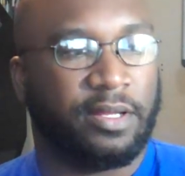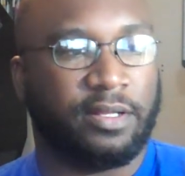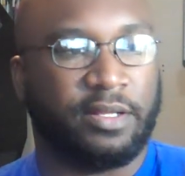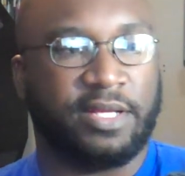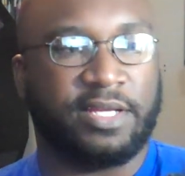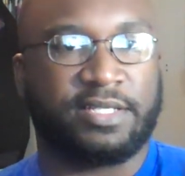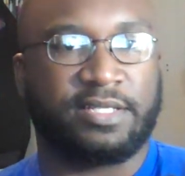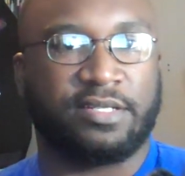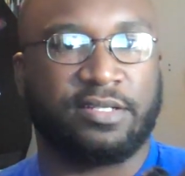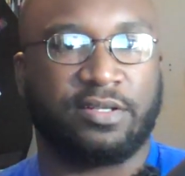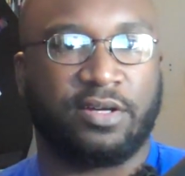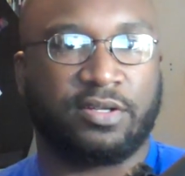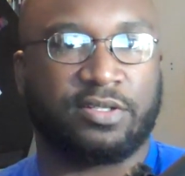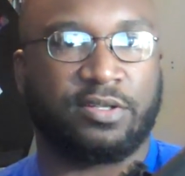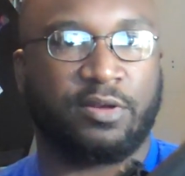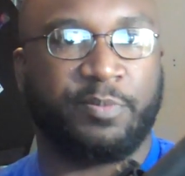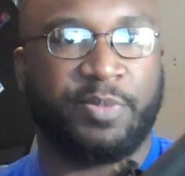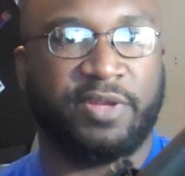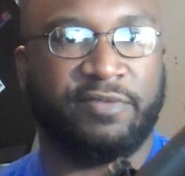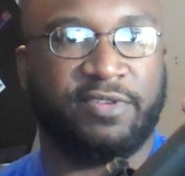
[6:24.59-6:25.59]
This is
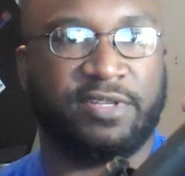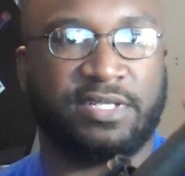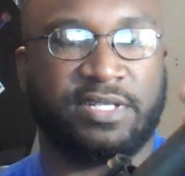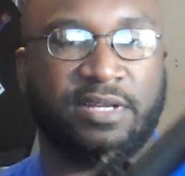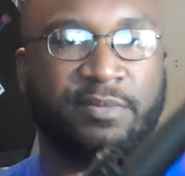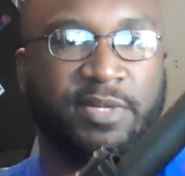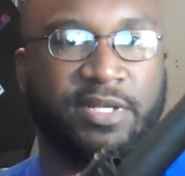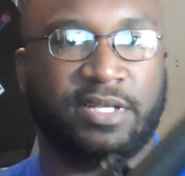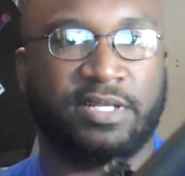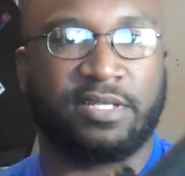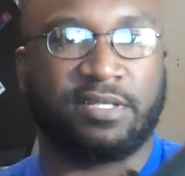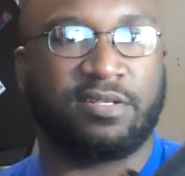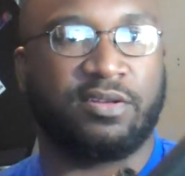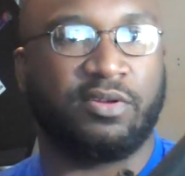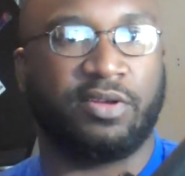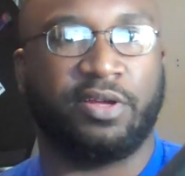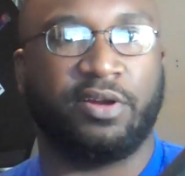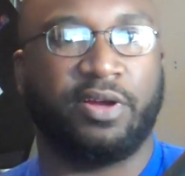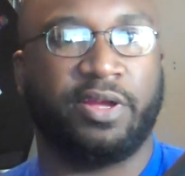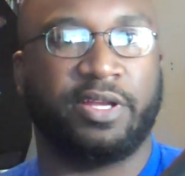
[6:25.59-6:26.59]
also PVC, but this is
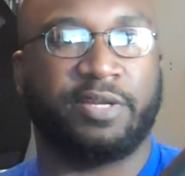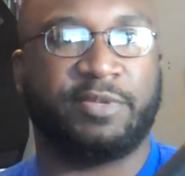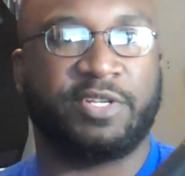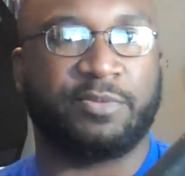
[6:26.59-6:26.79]
only on here